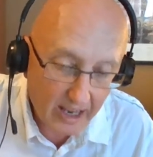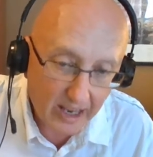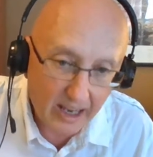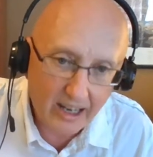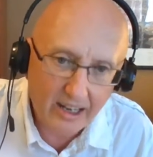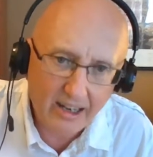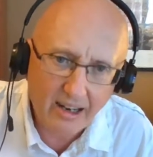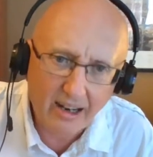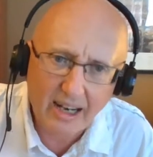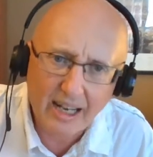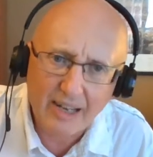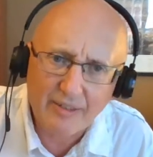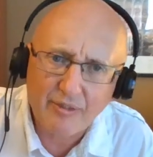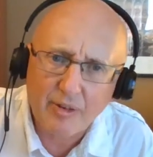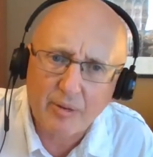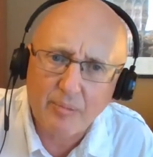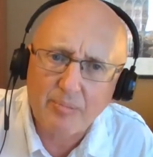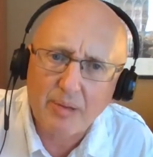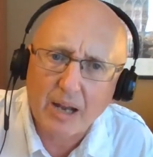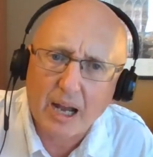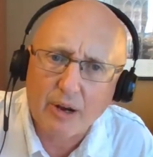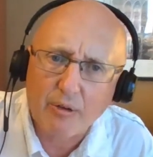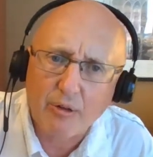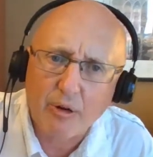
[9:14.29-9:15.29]
and I'll have a
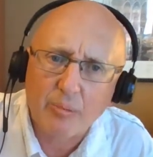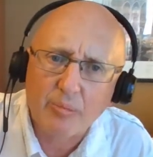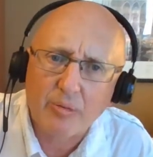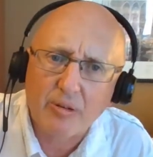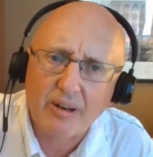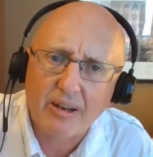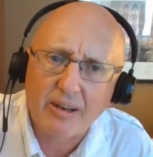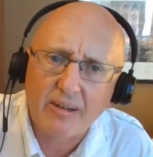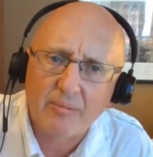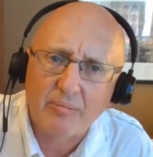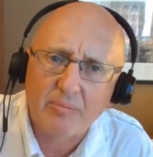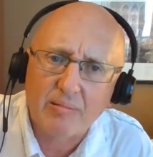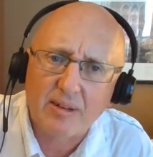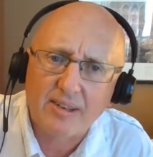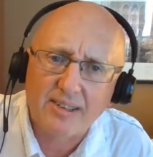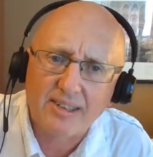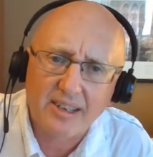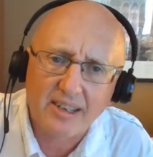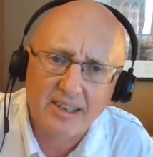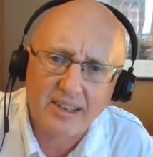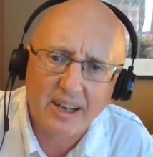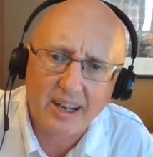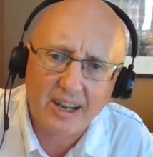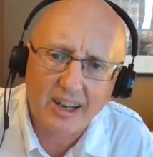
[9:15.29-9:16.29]
PowerPoint
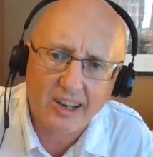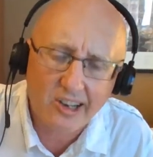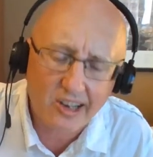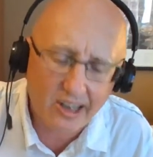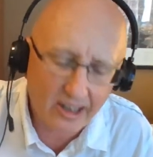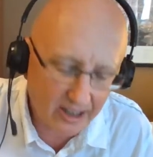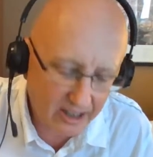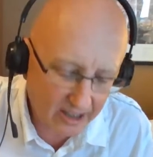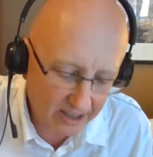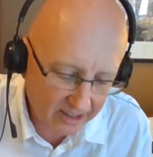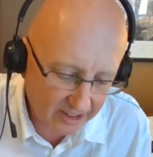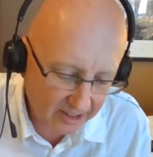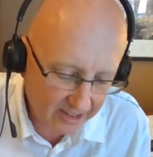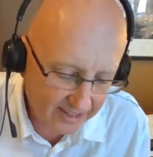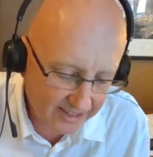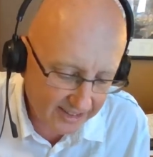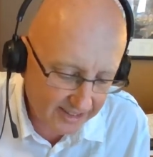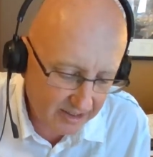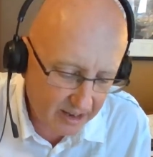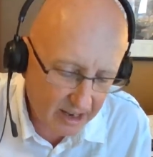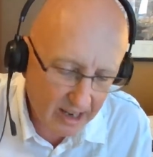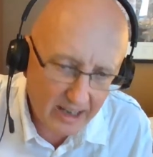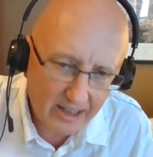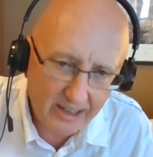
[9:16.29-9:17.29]
presentation on this,